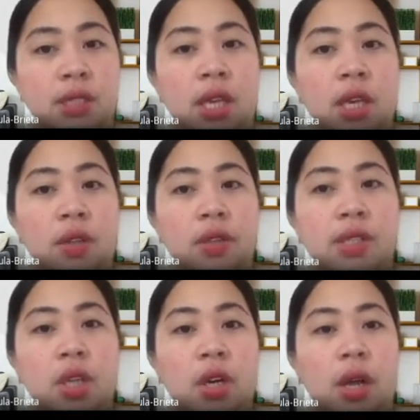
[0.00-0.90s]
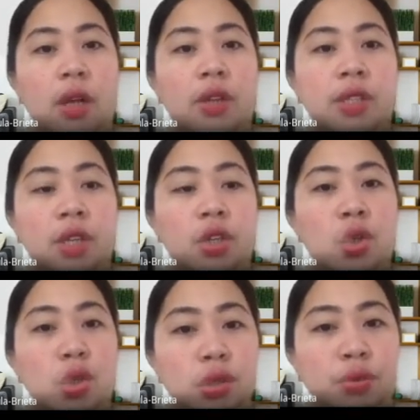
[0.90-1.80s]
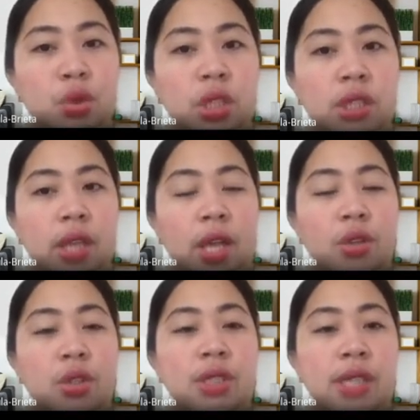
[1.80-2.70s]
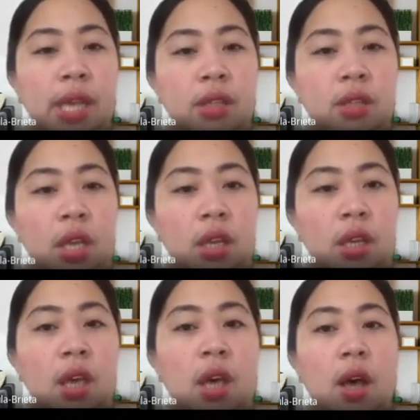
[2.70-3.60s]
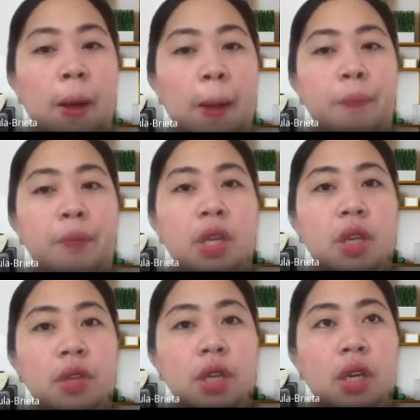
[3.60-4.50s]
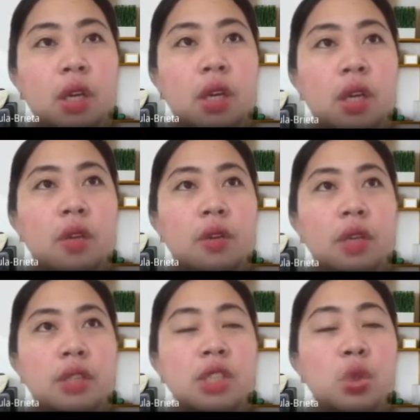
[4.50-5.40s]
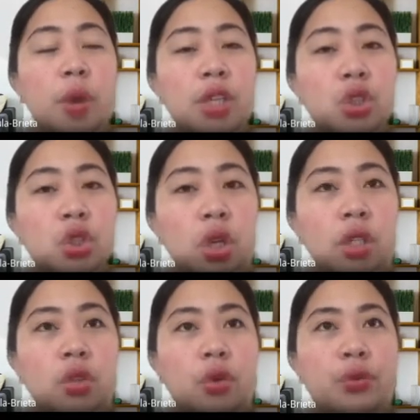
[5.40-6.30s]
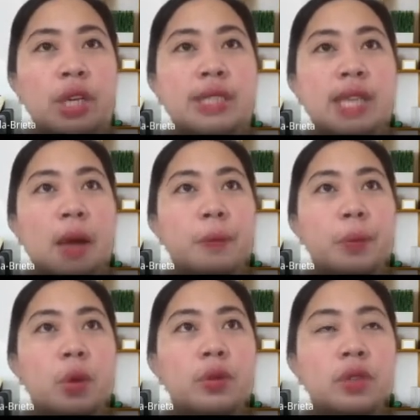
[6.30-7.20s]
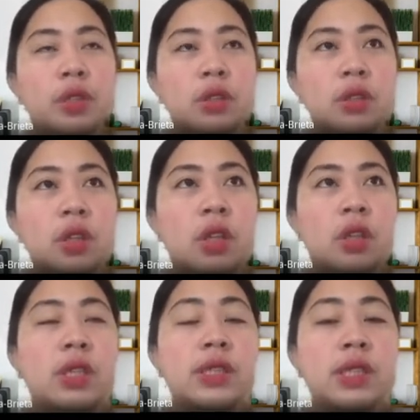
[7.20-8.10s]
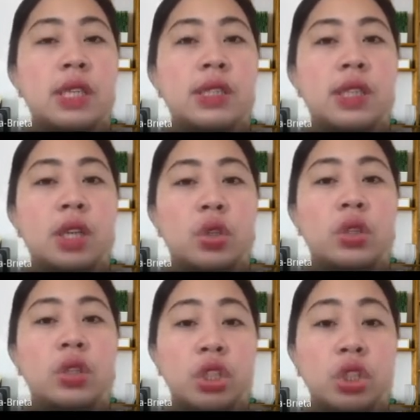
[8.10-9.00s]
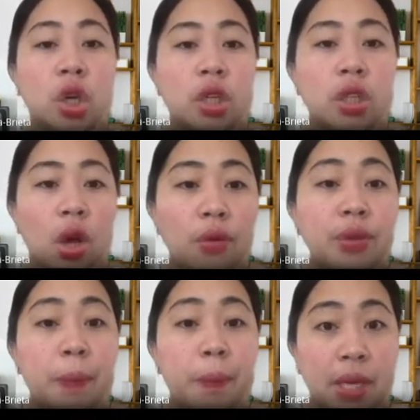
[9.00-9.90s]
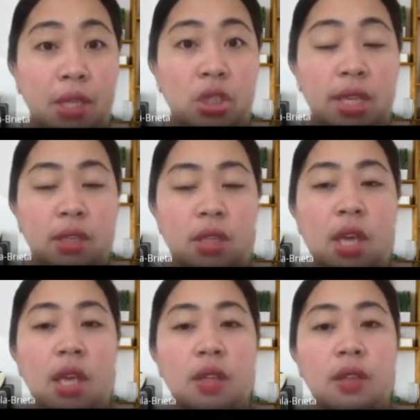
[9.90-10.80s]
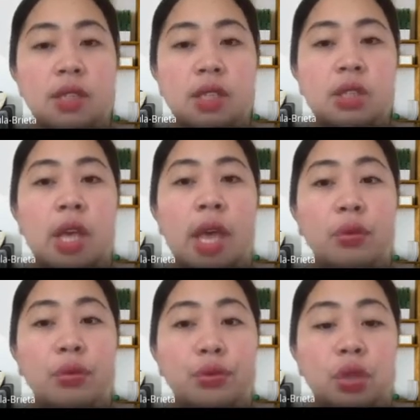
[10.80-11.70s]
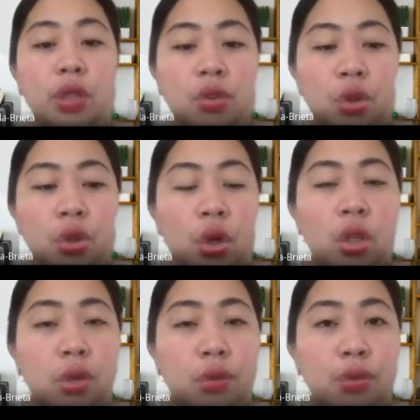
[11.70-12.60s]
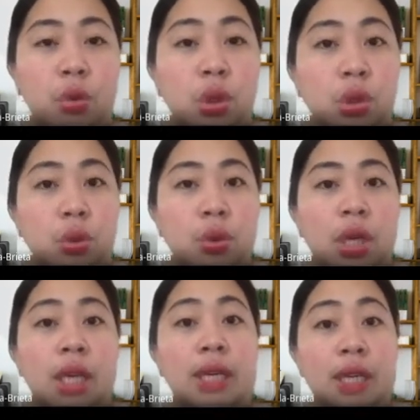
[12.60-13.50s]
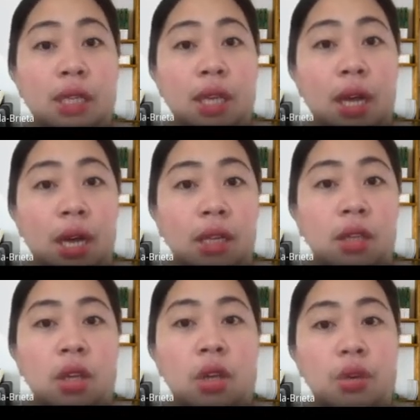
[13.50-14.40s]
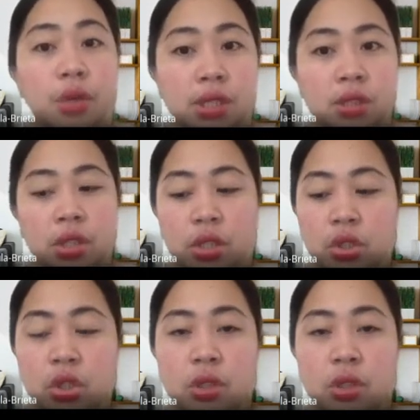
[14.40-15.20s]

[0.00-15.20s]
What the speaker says: These are useful in understanding the situation, or for example the disease, the condition of the patient. This is helpful later on if you will do clinical research.